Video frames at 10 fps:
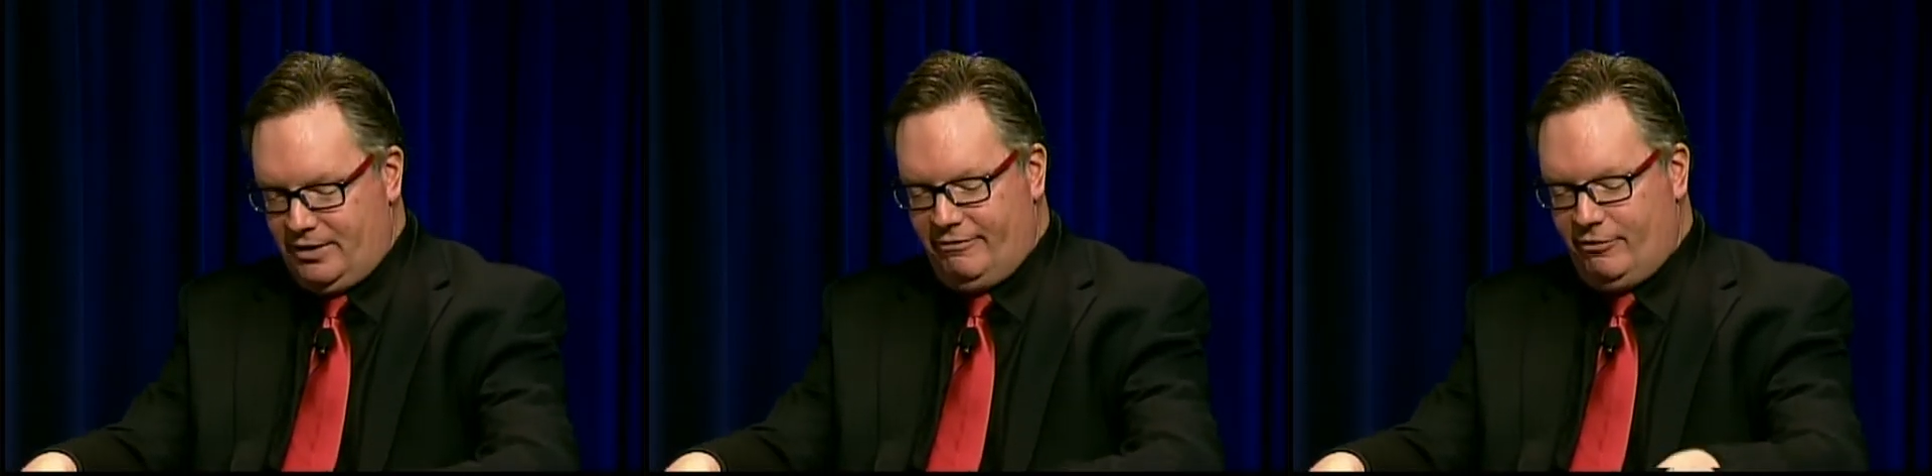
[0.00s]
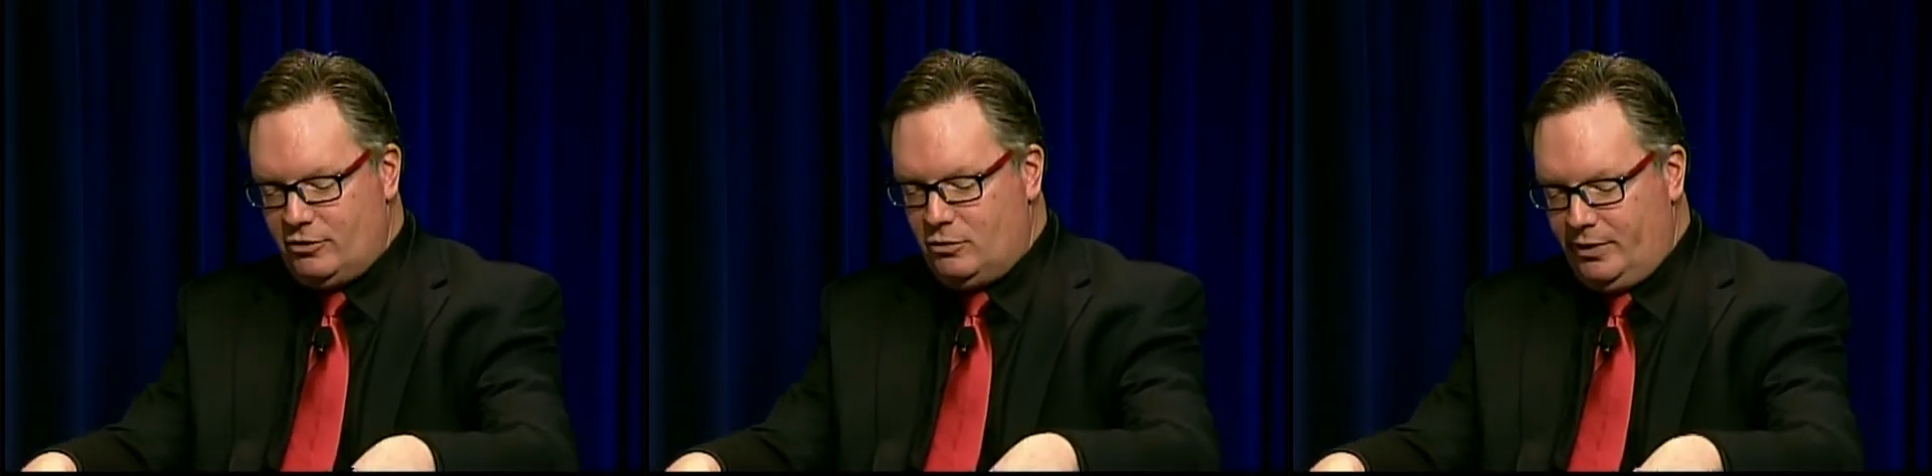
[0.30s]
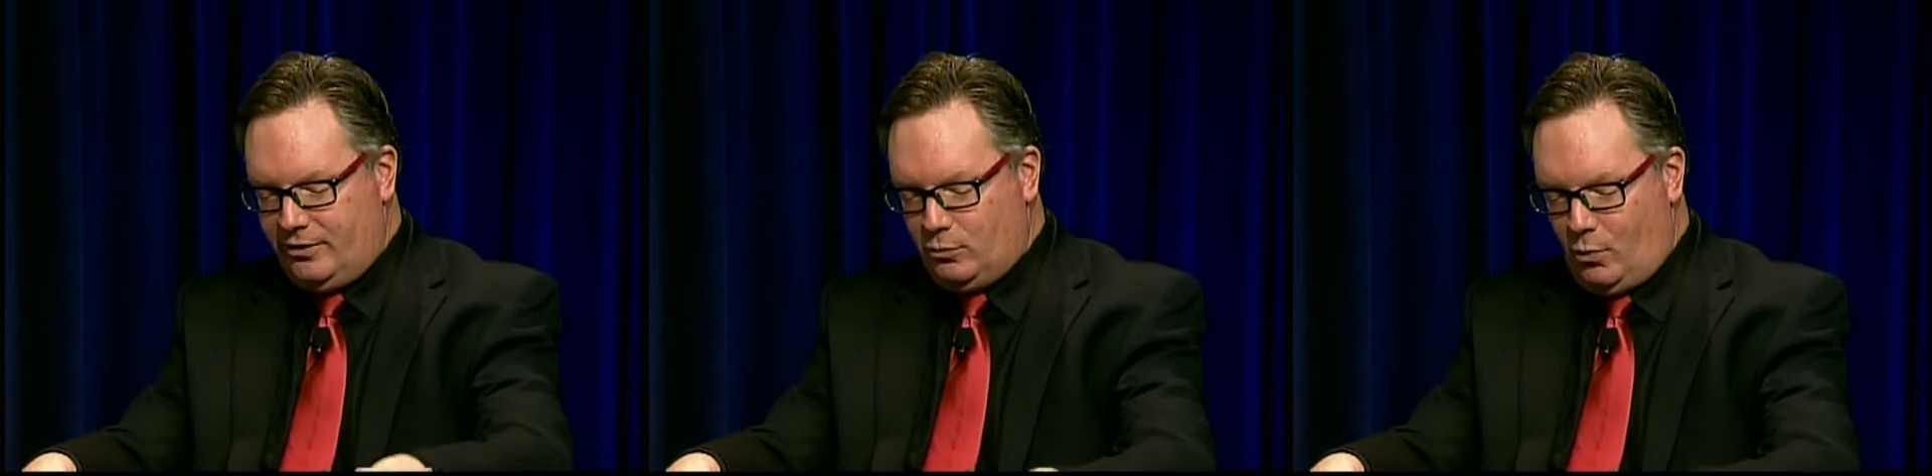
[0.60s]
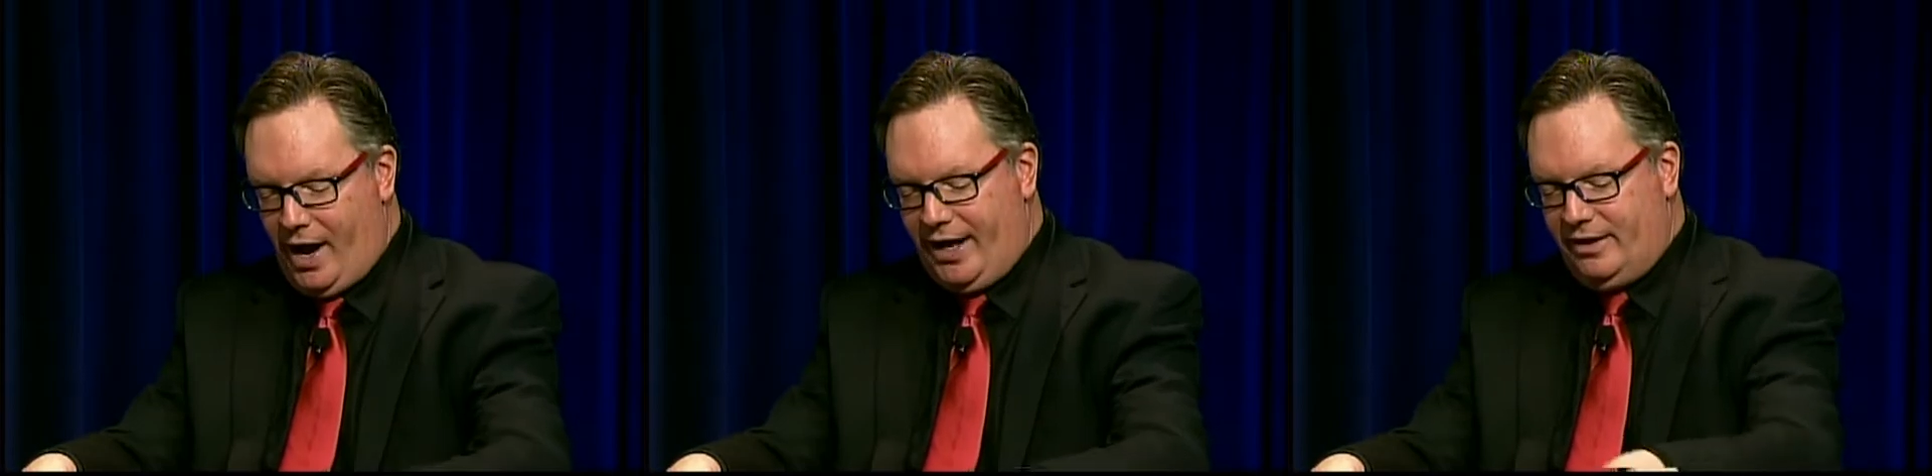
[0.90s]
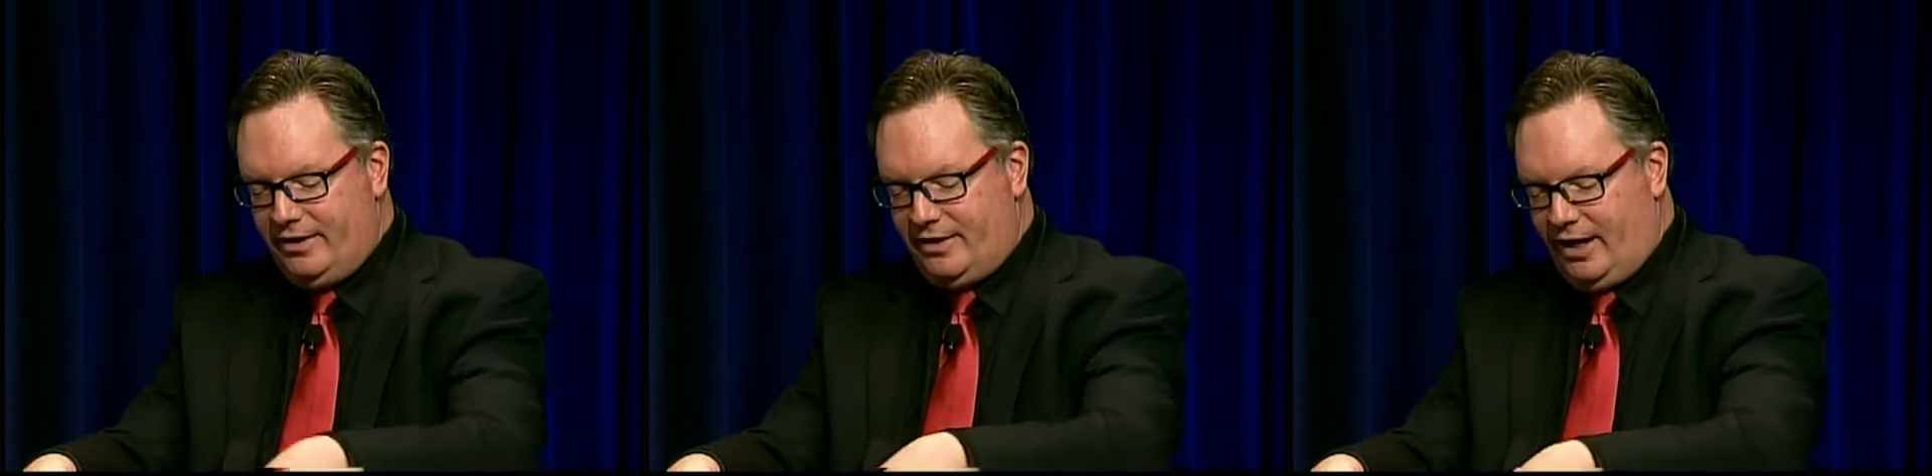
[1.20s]
The first one is red,
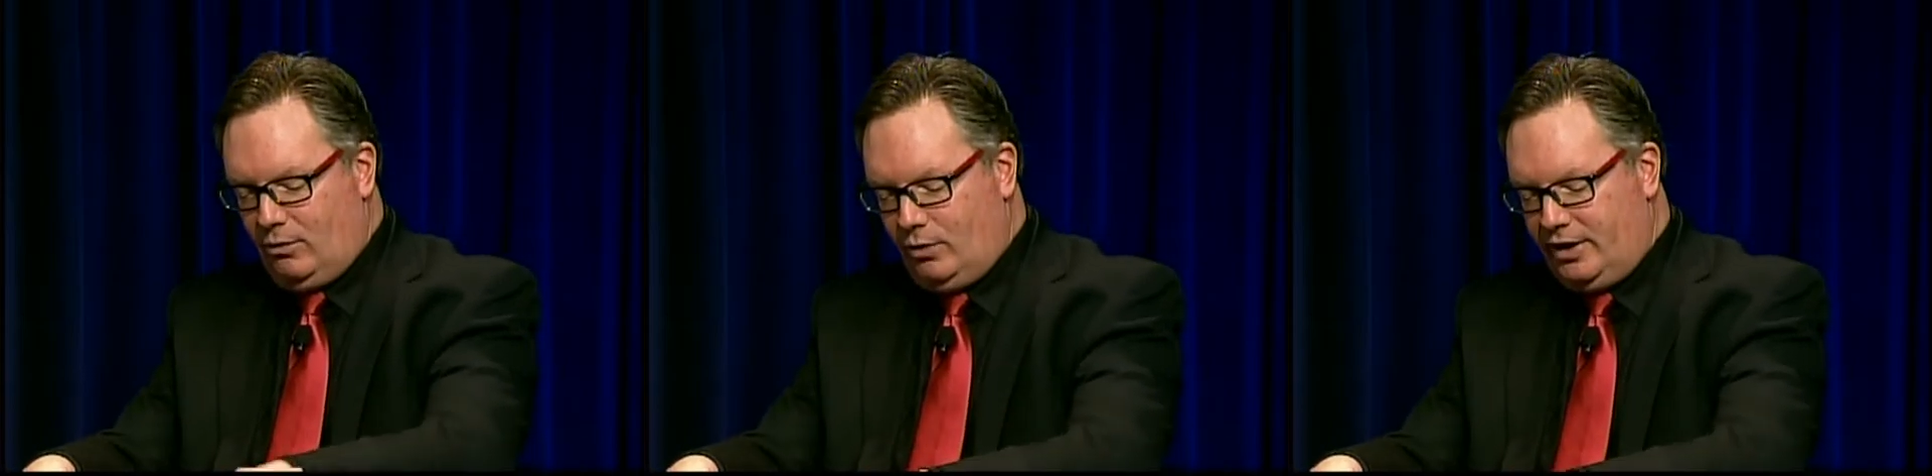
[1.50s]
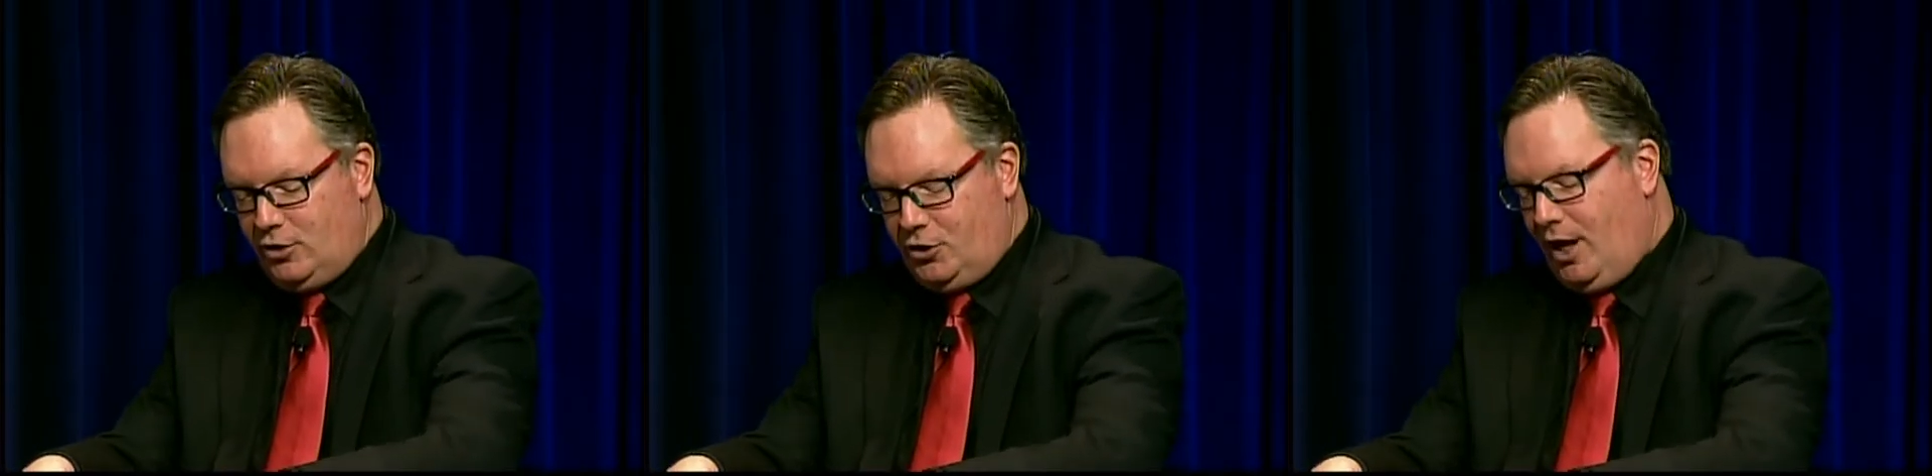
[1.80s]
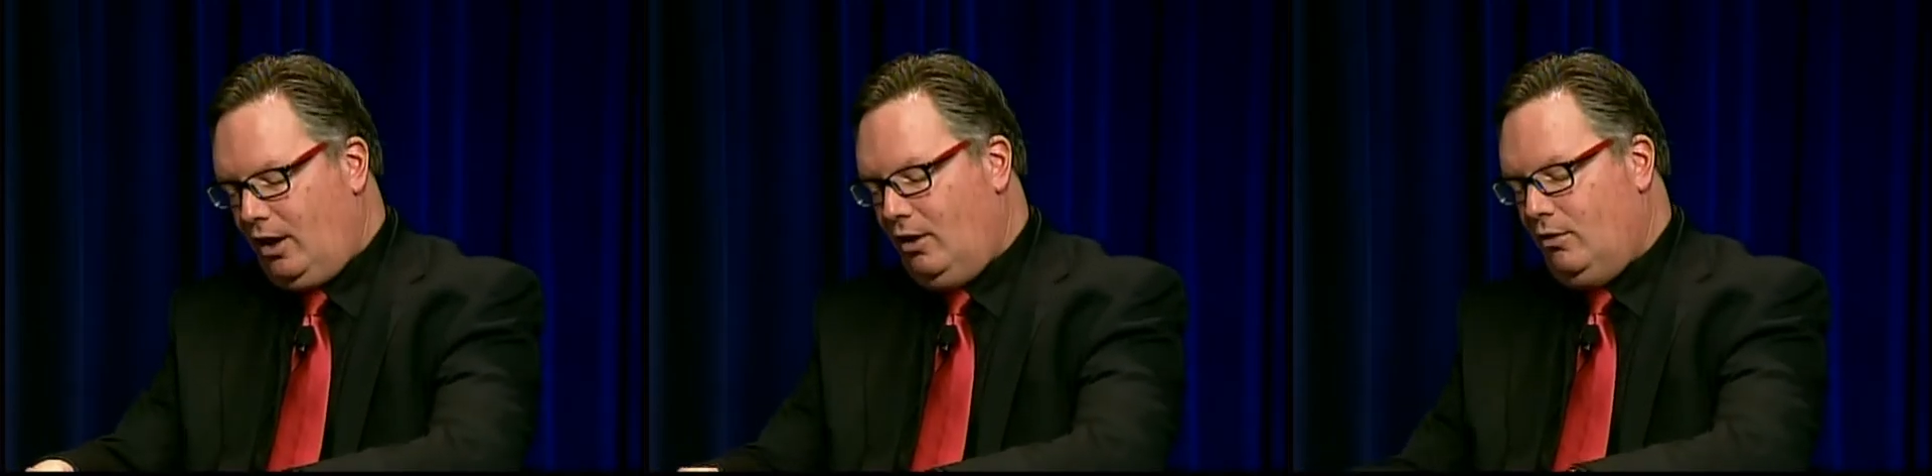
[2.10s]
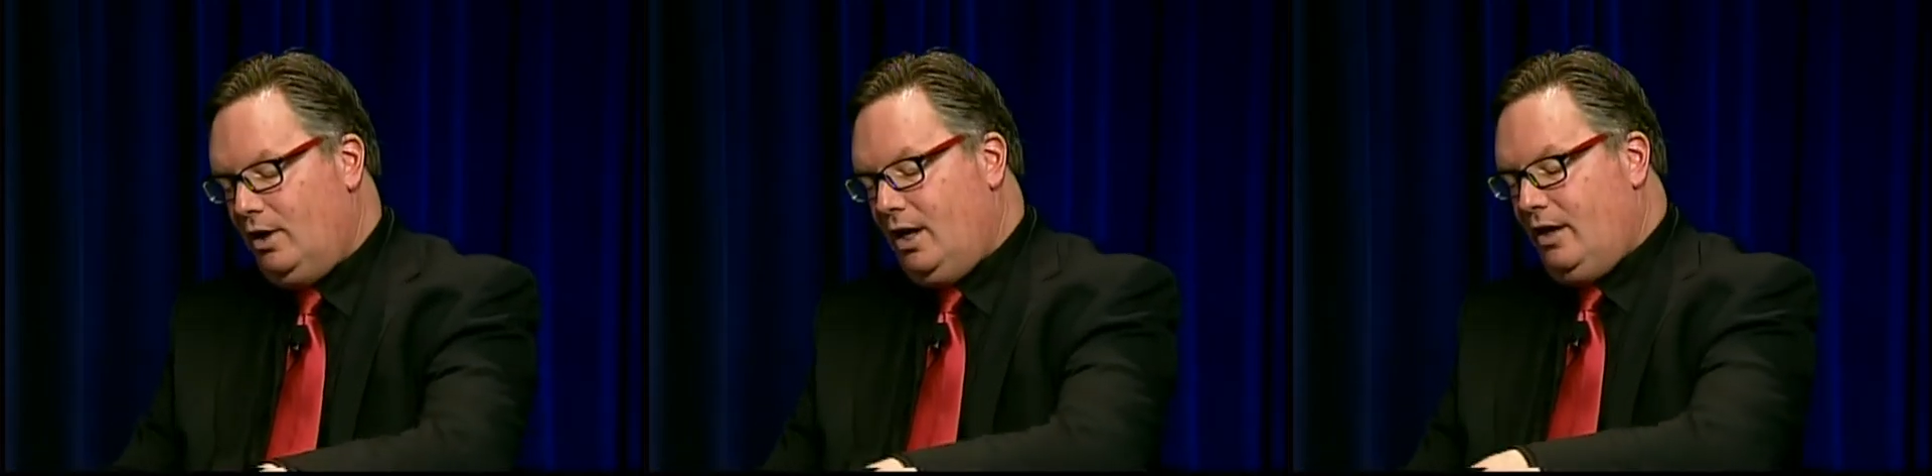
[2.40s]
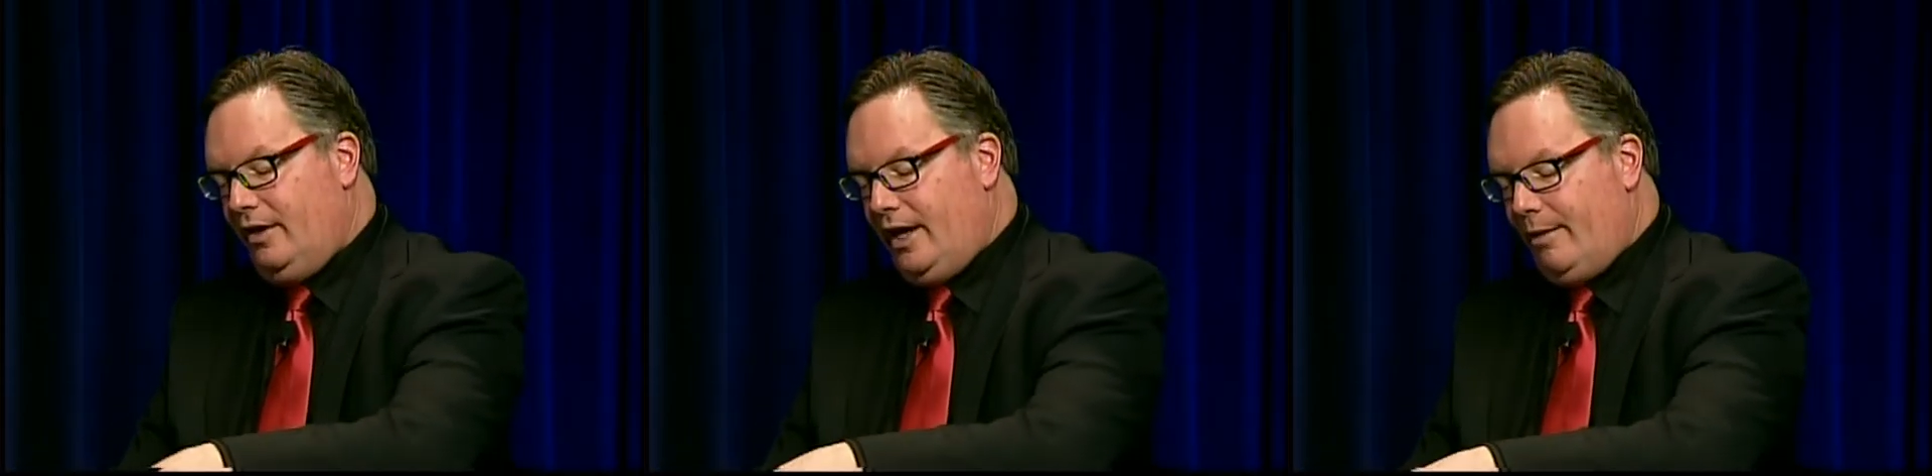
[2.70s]
the second one is yellow, then I